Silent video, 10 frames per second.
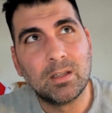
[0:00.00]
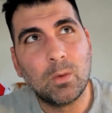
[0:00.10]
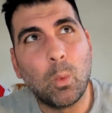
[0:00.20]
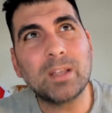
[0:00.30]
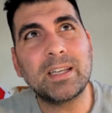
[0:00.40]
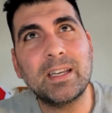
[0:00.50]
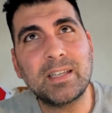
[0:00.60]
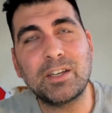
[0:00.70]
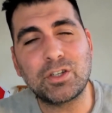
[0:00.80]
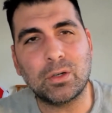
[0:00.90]
wasn't
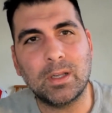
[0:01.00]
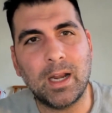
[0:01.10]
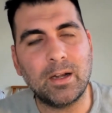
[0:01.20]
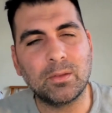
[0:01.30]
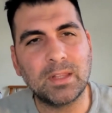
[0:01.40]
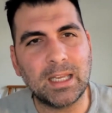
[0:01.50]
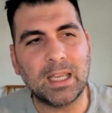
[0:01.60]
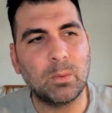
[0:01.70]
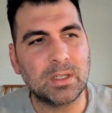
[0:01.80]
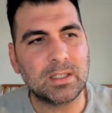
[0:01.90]
intentional, and I don't think it
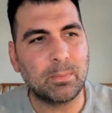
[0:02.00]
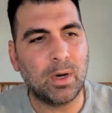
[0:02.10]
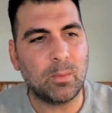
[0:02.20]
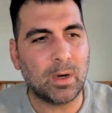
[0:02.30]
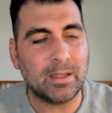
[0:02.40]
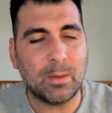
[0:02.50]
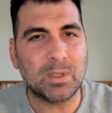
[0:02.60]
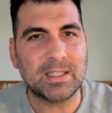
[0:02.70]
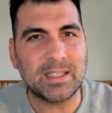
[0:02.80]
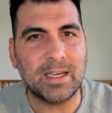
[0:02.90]
was a point where it
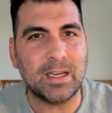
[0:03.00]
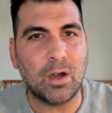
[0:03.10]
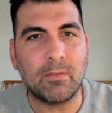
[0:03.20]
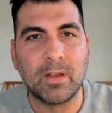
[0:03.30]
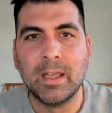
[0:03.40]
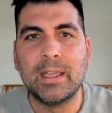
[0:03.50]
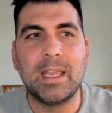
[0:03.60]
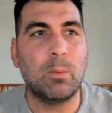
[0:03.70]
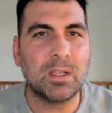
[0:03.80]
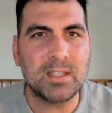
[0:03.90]
was a sending off.
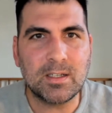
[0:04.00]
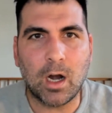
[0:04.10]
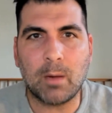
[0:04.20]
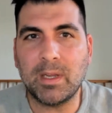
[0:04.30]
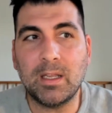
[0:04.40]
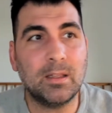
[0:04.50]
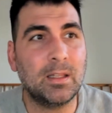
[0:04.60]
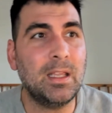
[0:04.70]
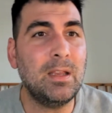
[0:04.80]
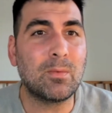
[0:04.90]
It was a derby.
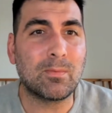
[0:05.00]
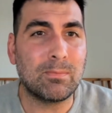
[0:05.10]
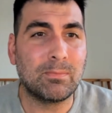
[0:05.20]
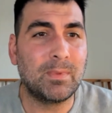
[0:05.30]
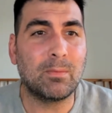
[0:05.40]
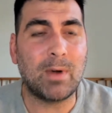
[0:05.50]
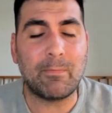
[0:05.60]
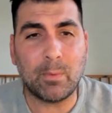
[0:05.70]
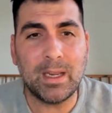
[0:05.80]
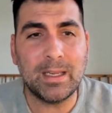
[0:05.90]
The
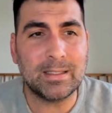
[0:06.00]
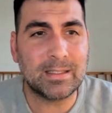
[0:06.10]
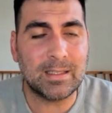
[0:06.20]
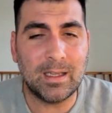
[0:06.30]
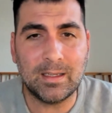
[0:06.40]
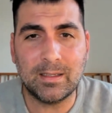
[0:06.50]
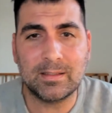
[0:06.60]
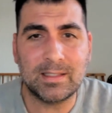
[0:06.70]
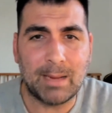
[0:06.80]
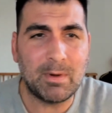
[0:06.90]
referee,
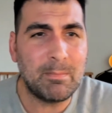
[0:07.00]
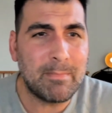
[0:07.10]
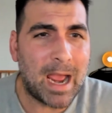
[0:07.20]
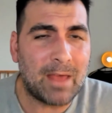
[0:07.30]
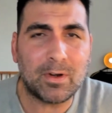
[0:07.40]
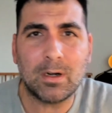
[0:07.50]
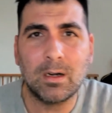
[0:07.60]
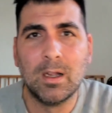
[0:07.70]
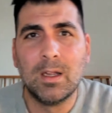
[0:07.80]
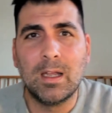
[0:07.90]
Simon
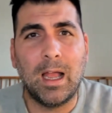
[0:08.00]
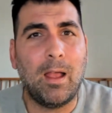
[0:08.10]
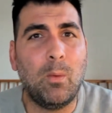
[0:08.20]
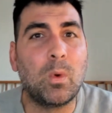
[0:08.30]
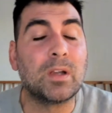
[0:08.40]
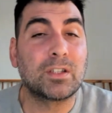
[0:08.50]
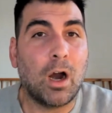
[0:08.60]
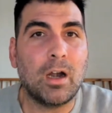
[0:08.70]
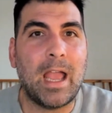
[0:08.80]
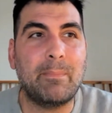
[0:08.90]
Mather, was
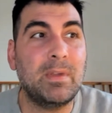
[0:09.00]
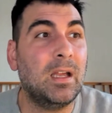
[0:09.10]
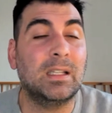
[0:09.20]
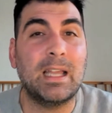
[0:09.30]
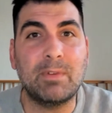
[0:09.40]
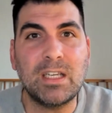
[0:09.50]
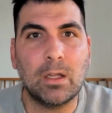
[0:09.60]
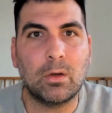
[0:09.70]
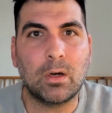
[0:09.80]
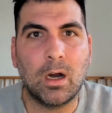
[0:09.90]
card happy, 11
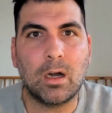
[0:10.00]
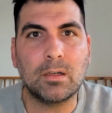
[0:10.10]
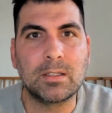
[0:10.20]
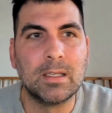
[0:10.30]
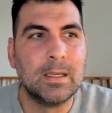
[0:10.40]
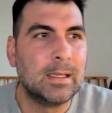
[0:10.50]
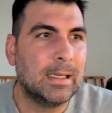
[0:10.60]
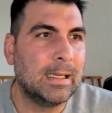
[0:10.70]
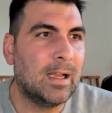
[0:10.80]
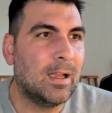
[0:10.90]
yellow cards
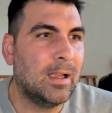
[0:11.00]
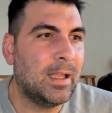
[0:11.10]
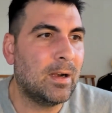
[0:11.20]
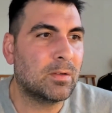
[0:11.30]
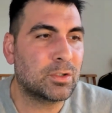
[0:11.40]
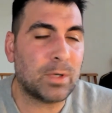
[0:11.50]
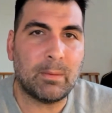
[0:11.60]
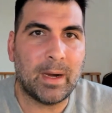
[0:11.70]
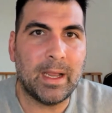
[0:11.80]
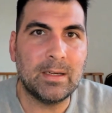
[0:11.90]
and a
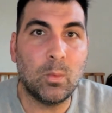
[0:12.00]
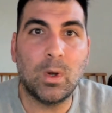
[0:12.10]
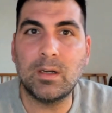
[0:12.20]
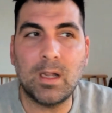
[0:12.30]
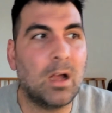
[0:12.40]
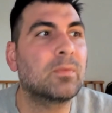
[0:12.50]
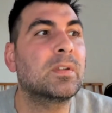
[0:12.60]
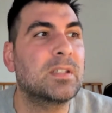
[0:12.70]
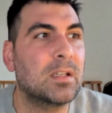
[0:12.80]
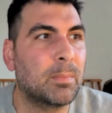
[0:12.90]
straight red, one
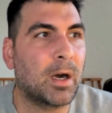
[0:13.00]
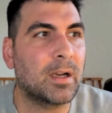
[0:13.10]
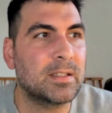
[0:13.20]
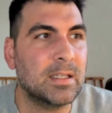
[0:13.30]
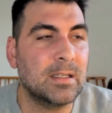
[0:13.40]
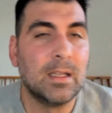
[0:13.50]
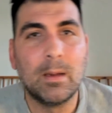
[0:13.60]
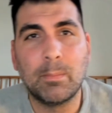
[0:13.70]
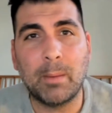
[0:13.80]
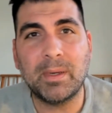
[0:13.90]
obviously to Parkinson,
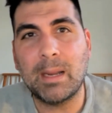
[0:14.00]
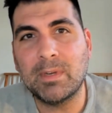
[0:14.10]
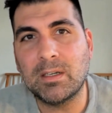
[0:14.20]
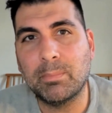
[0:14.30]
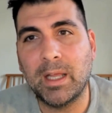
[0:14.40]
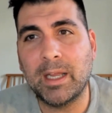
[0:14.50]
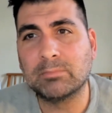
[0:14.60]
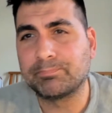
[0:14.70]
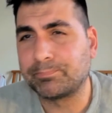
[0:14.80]
probably came into play.